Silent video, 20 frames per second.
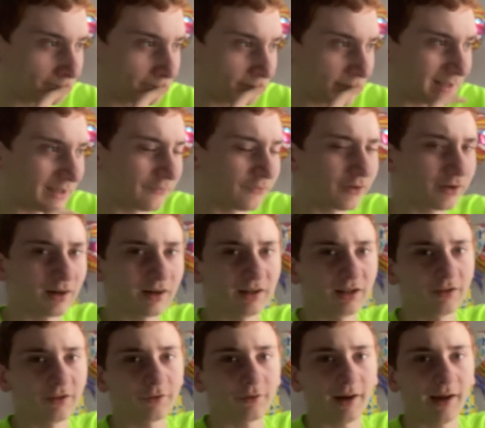I figured I'd
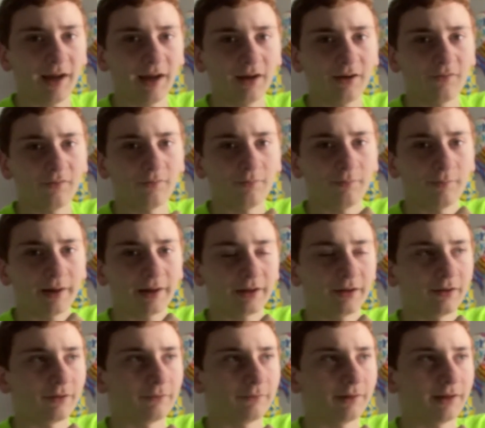either have
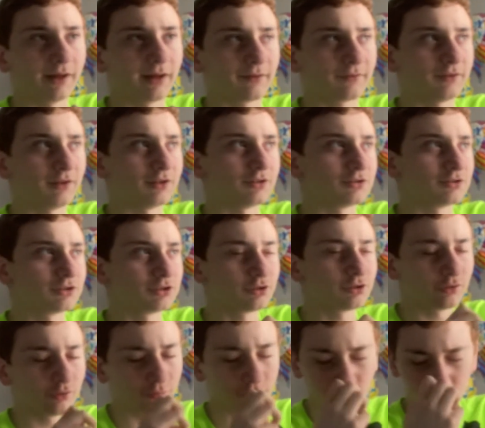Mega.EXE
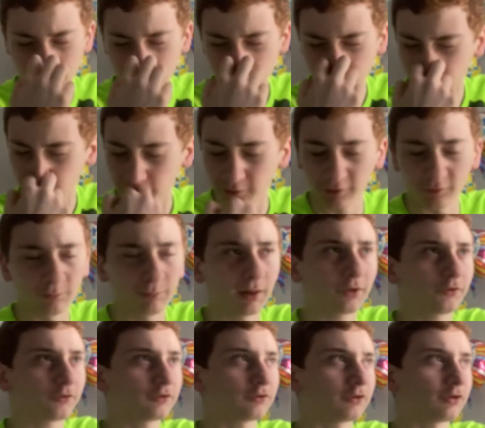shoot his
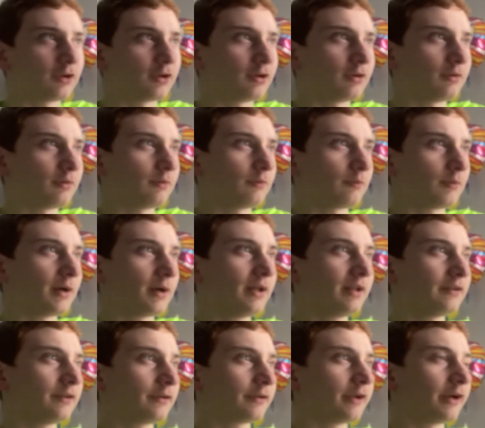buster right in
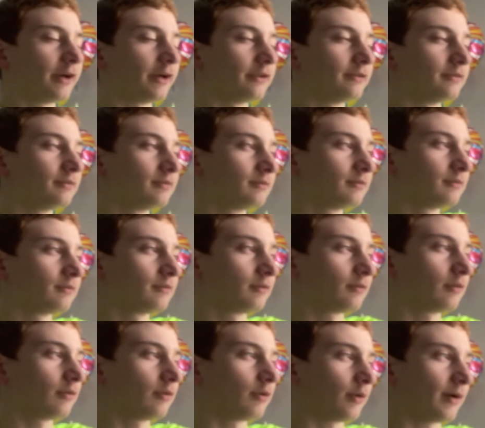their gut,
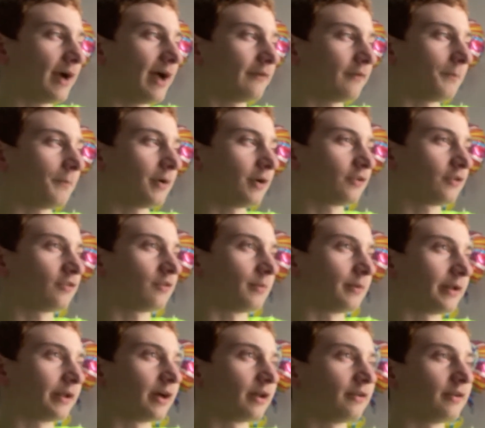or have him punch them in the
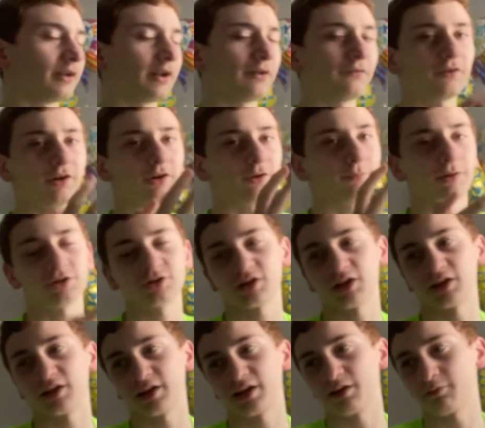gut, and I figured punching in
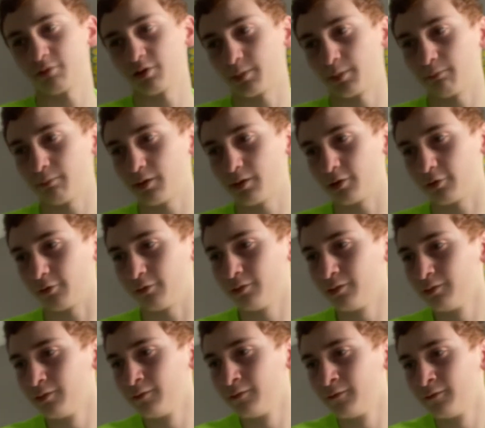the gut would have been better,
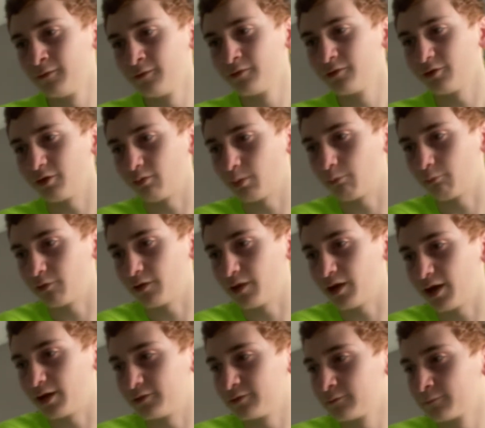so I went with
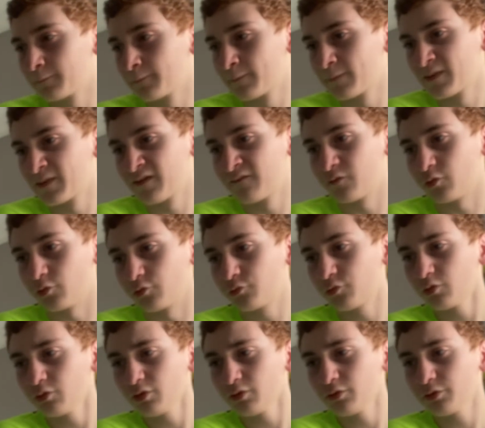that. For his
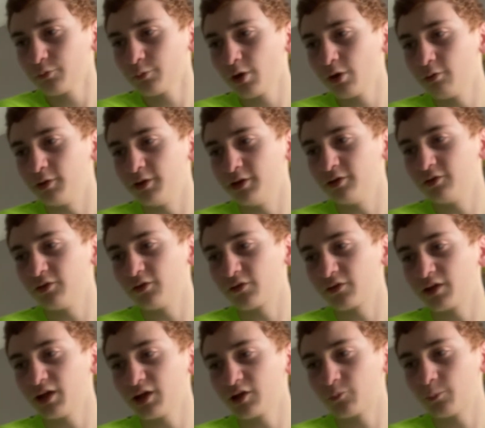forward throw, he uses
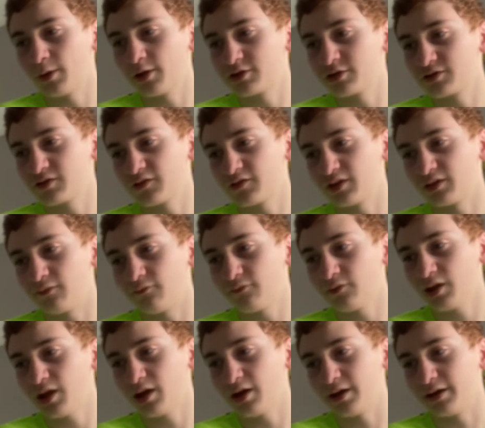Guts Punch to send them
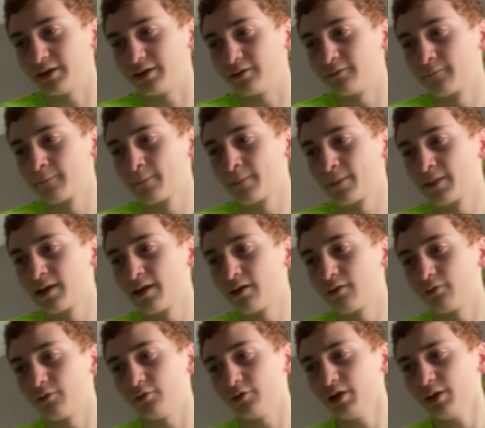flying.
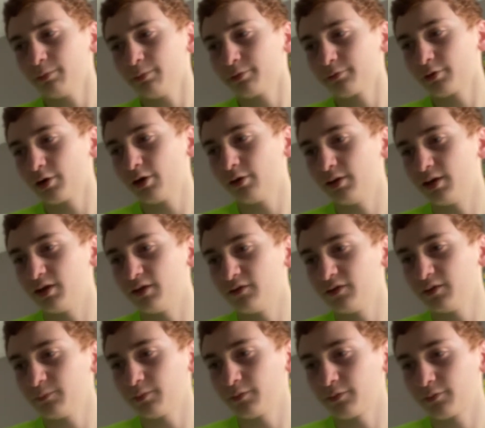For his up throw, he
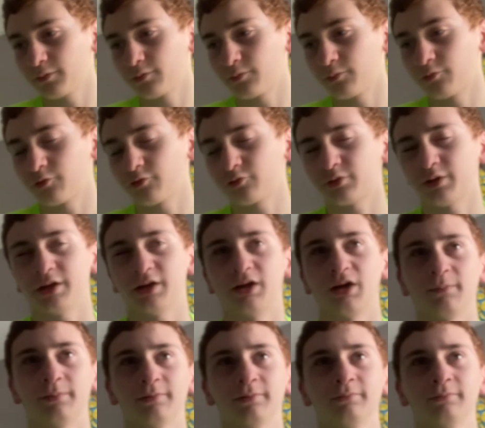simply throws them straight up.